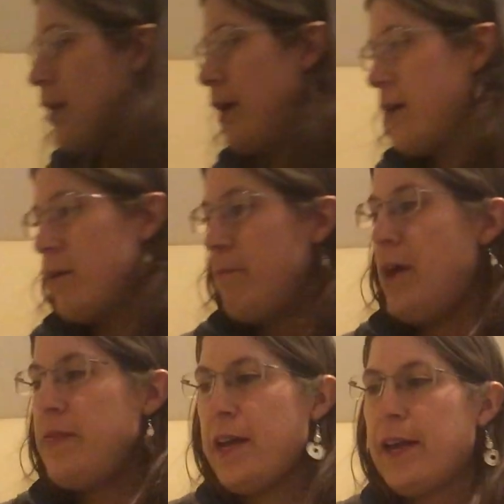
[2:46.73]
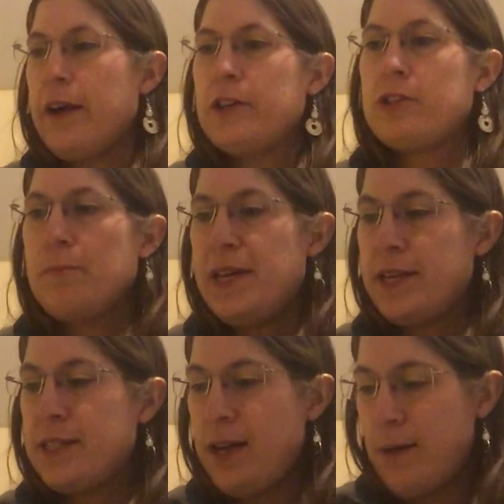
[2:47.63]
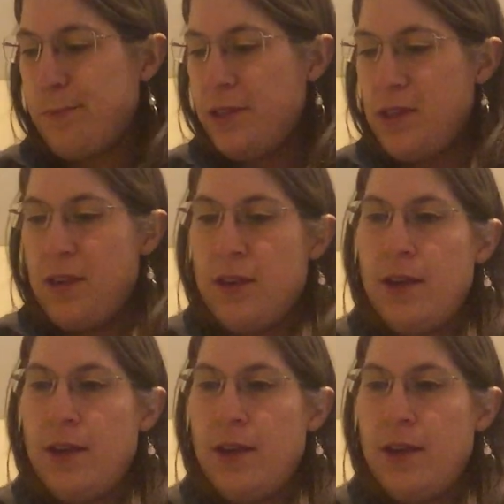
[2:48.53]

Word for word: Um, and then I also picked up the